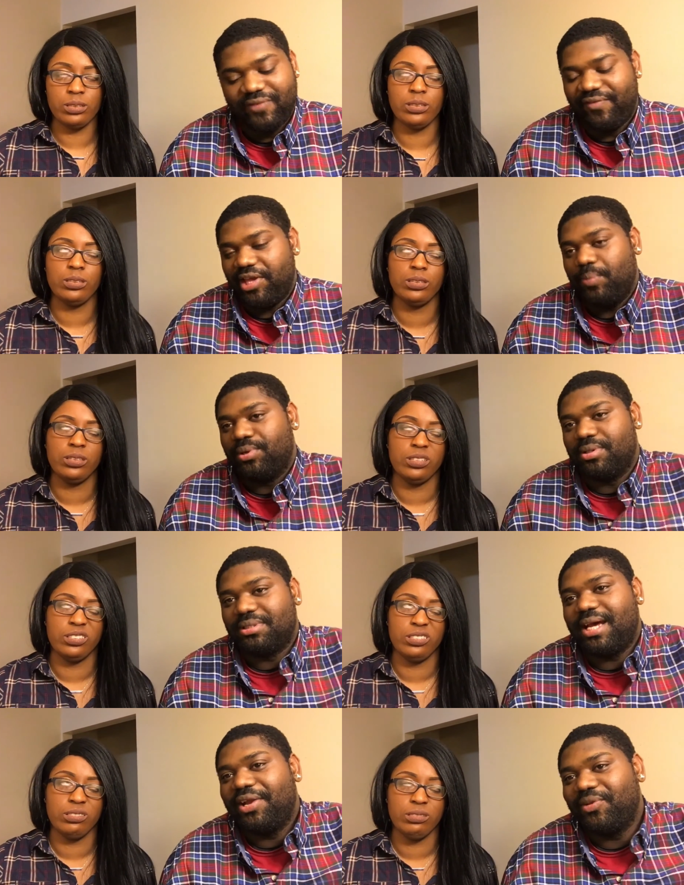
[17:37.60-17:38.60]
Speaker 1: thing you put on the
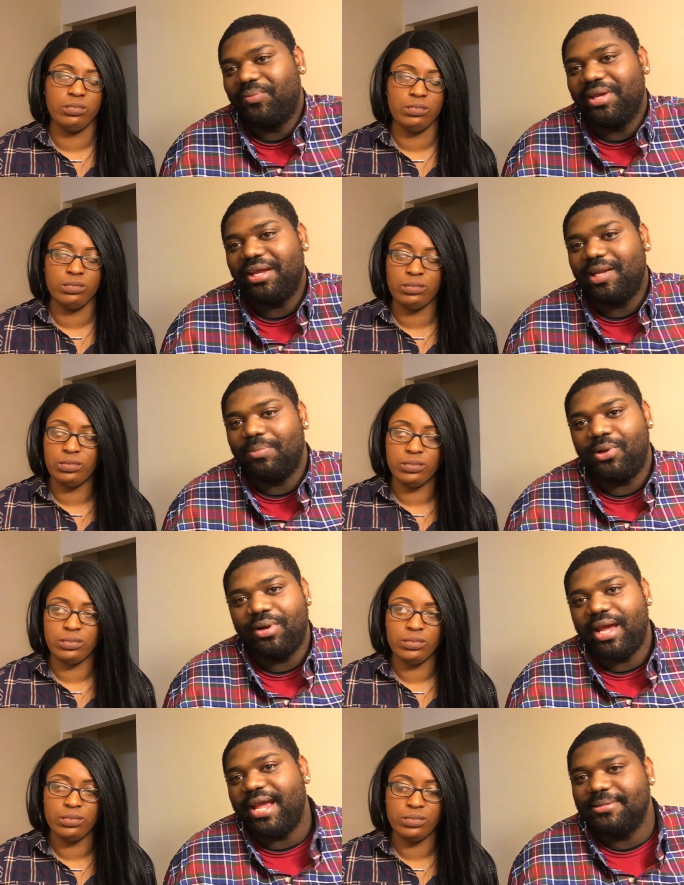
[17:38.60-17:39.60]
side of the bed to blow
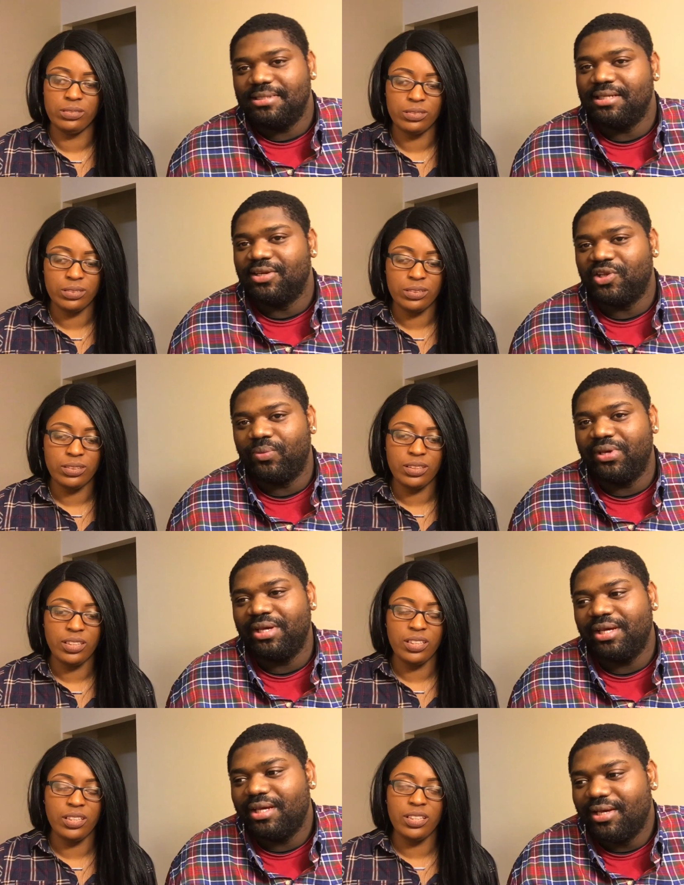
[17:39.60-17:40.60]
AC under the
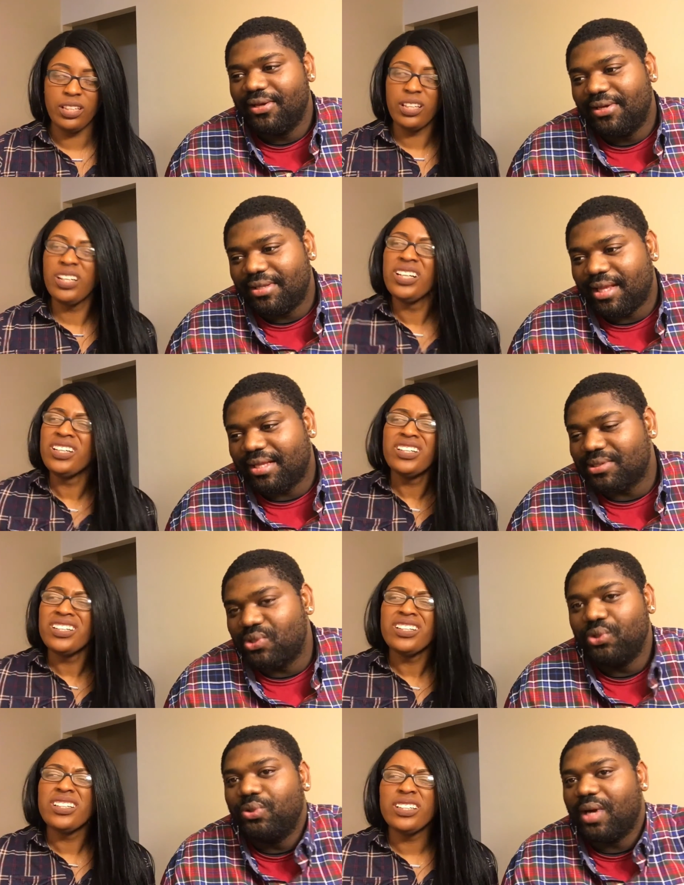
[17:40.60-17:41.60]
bed. Like it's
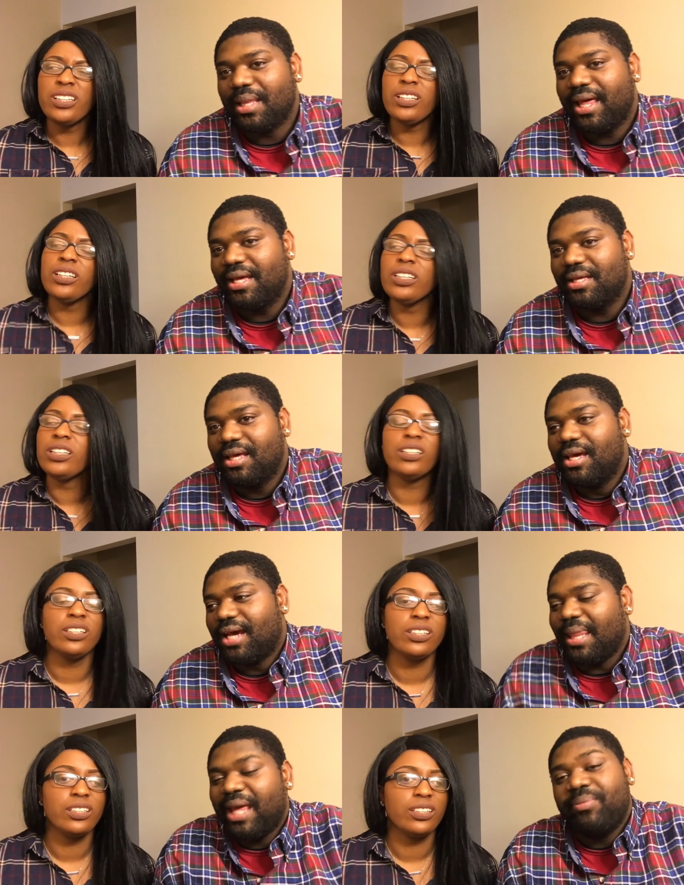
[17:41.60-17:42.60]
cool. I like
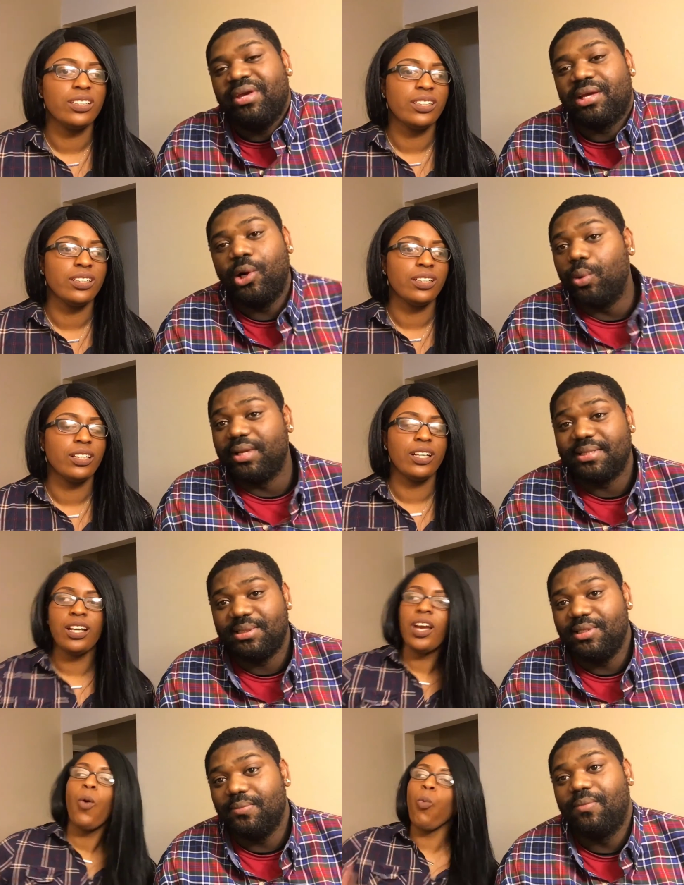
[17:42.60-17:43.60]
I like being cold when I
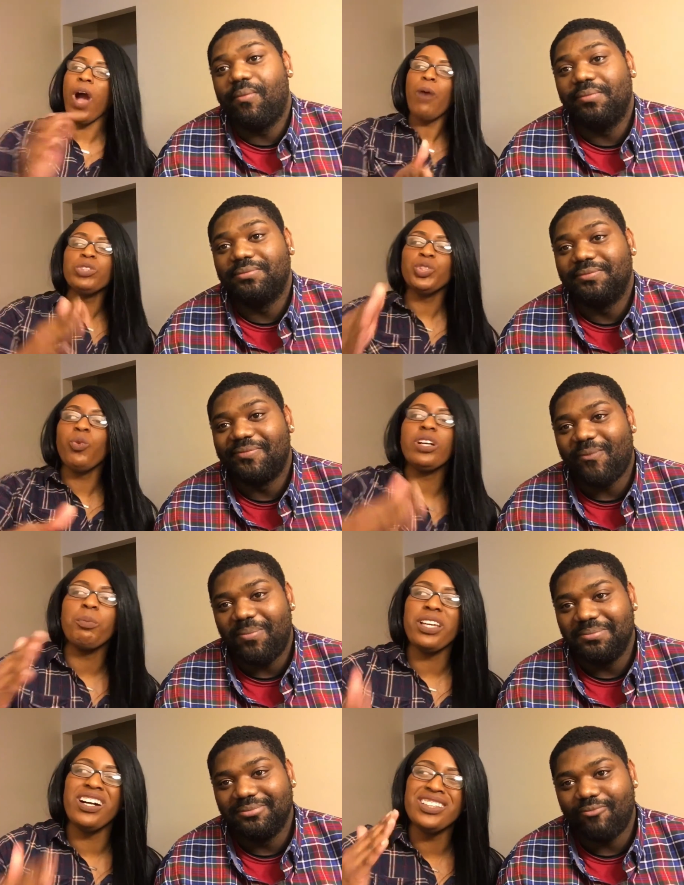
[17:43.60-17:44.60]
sleep.
Speaker 2: Why would you want to
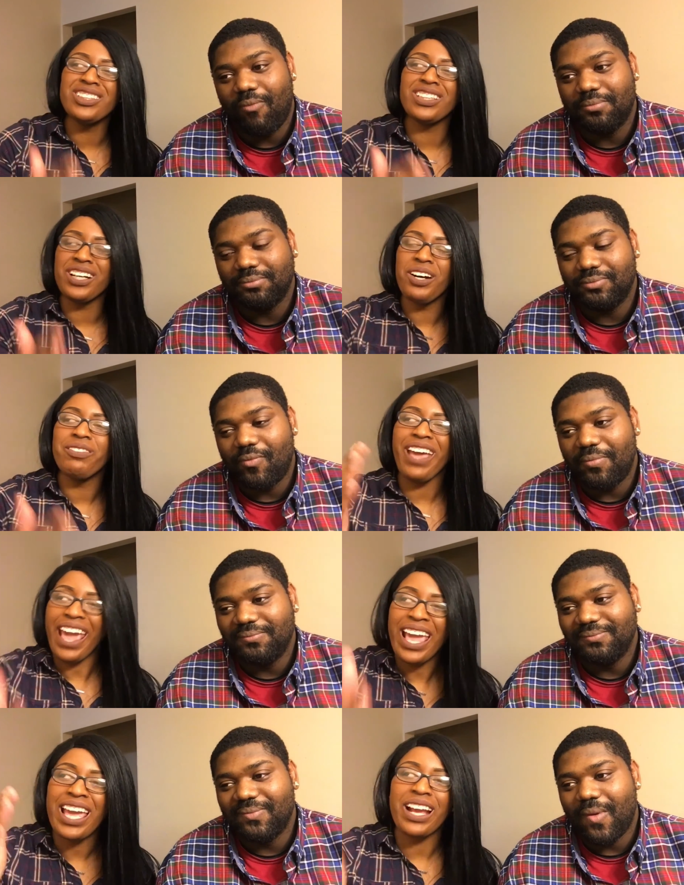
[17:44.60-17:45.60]
be under the cover
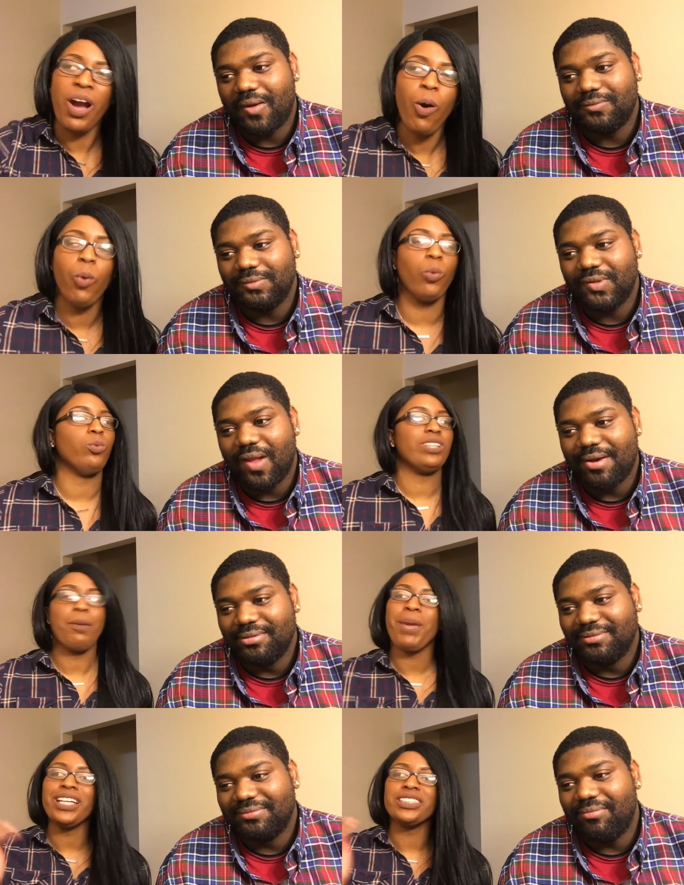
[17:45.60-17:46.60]
and cold? That
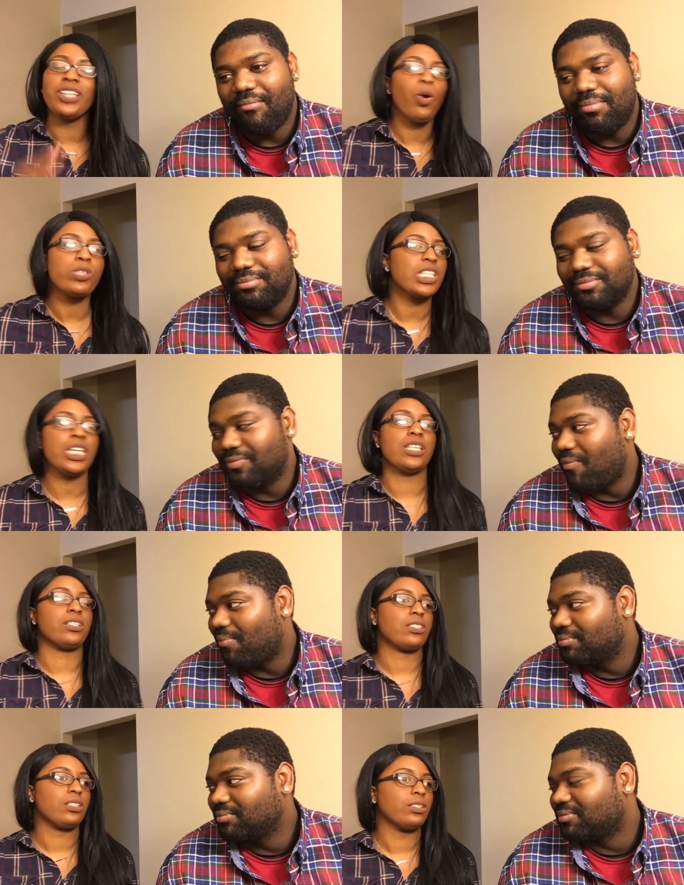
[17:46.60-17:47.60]
makes no
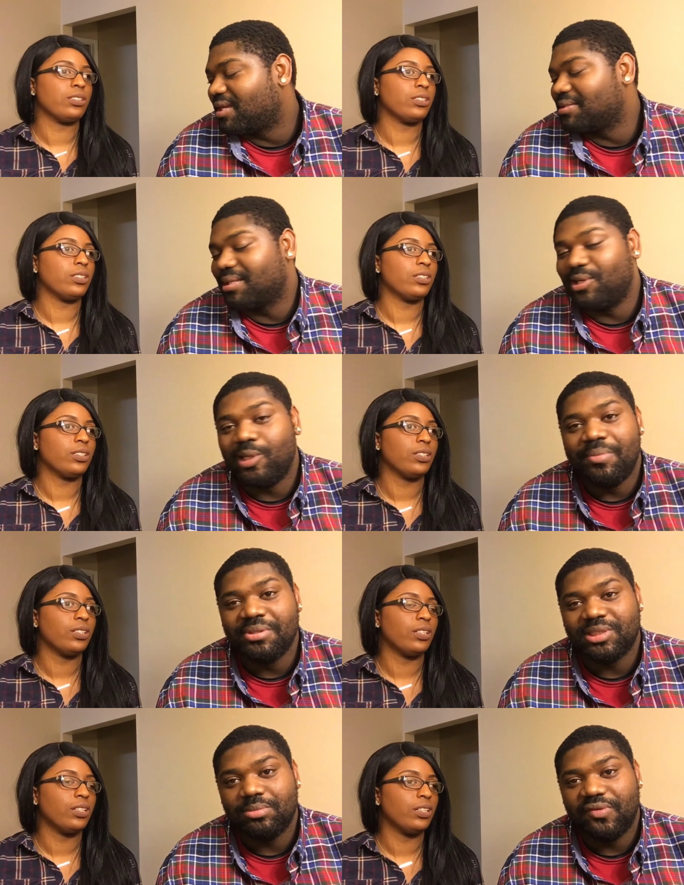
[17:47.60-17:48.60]
sense.
Speaker 1: They sell a whole
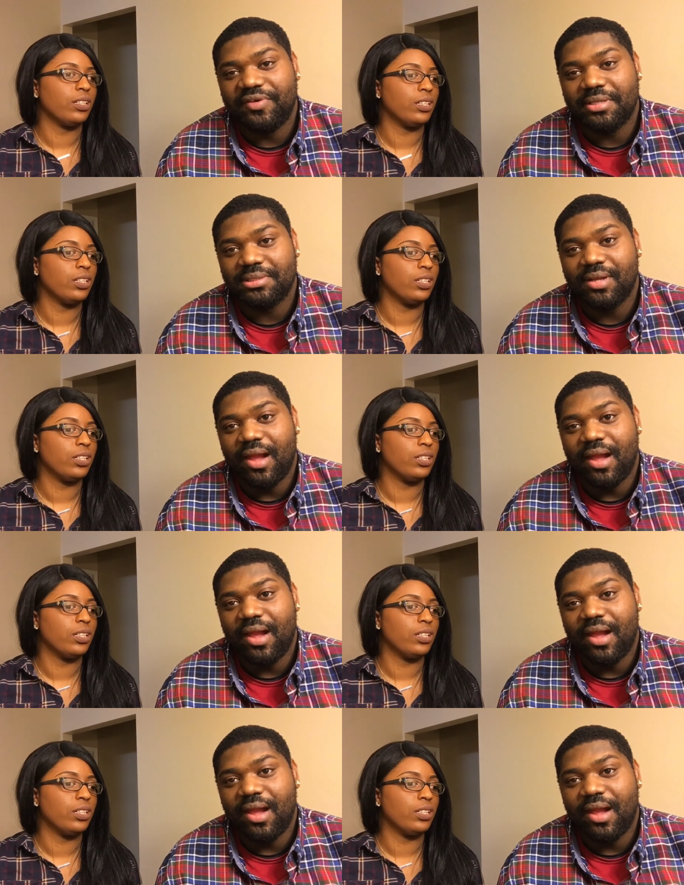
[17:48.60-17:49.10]
bunch of motherfuckers.